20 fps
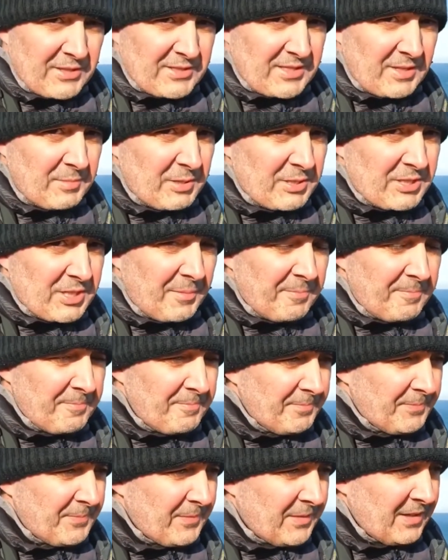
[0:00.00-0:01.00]
image up
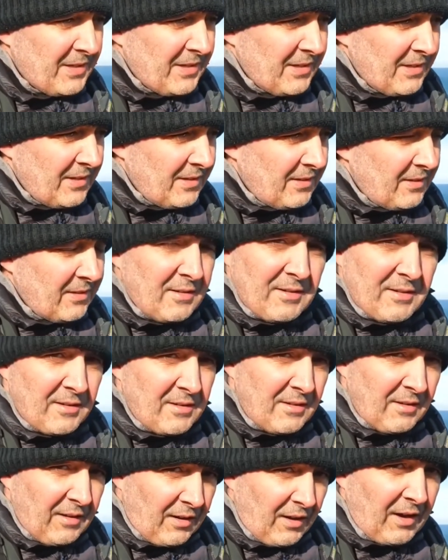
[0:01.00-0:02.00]

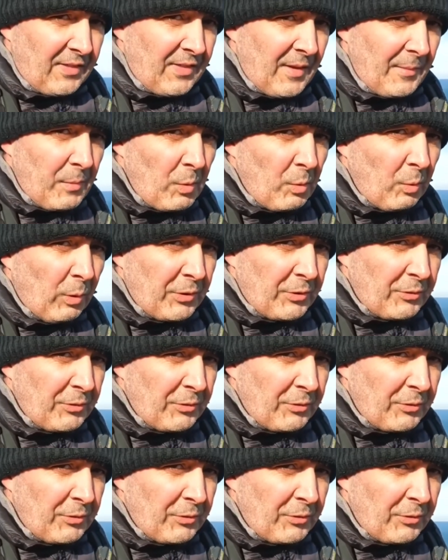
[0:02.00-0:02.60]
and then we'll wander